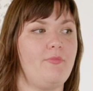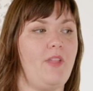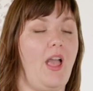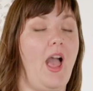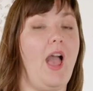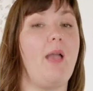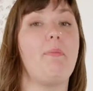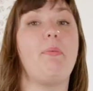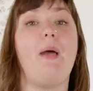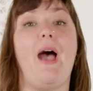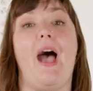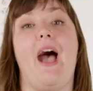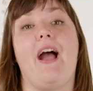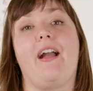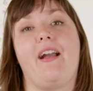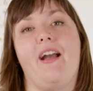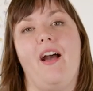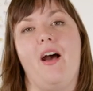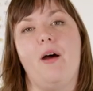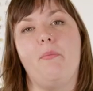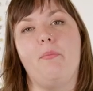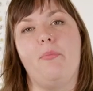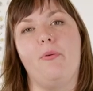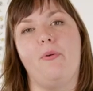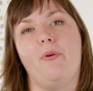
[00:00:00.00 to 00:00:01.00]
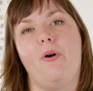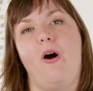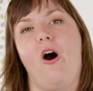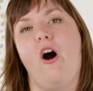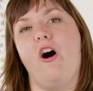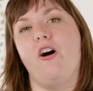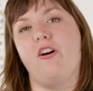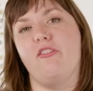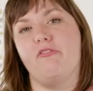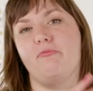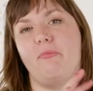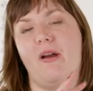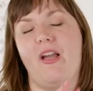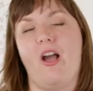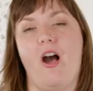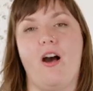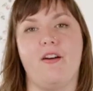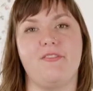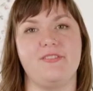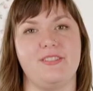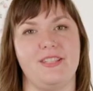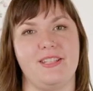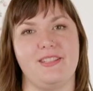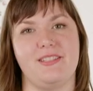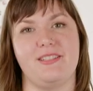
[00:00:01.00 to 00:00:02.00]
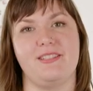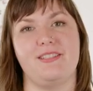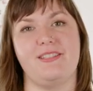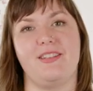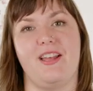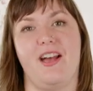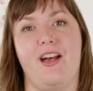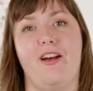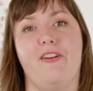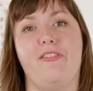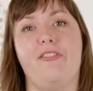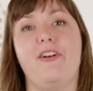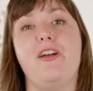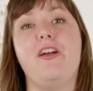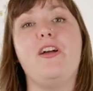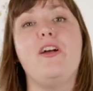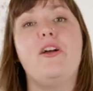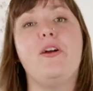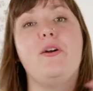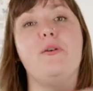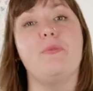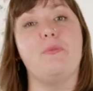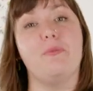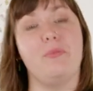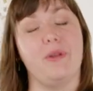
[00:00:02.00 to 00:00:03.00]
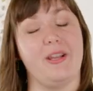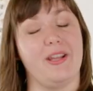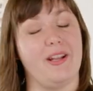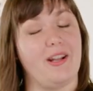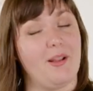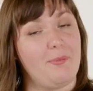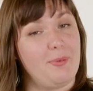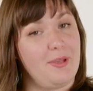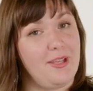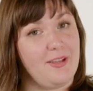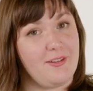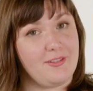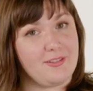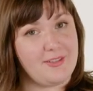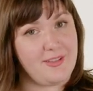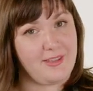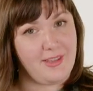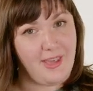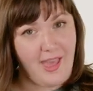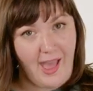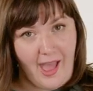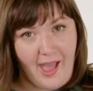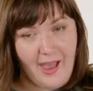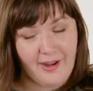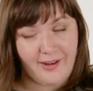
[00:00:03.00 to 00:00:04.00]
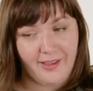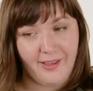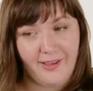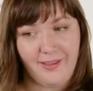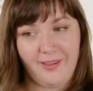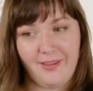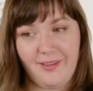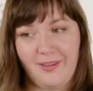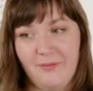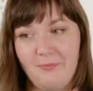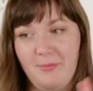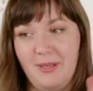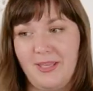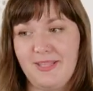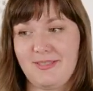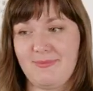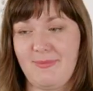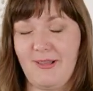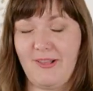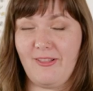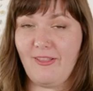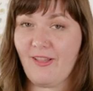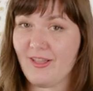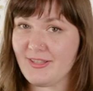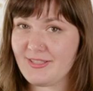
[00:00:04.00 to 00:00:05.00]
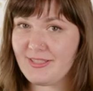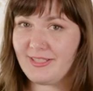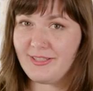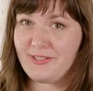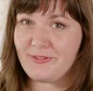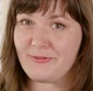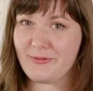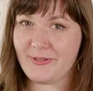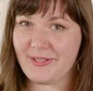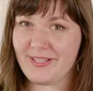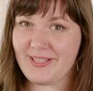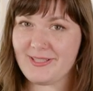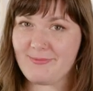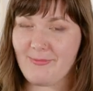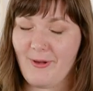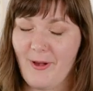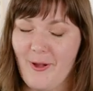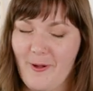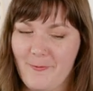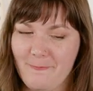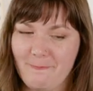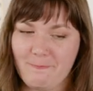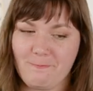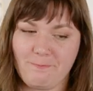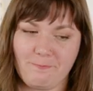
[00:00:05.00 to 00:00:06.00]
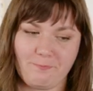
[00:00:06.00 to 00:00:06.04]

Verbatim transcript: I pack up all of my off season stuff, bring it up here to the attic because my closet is really small.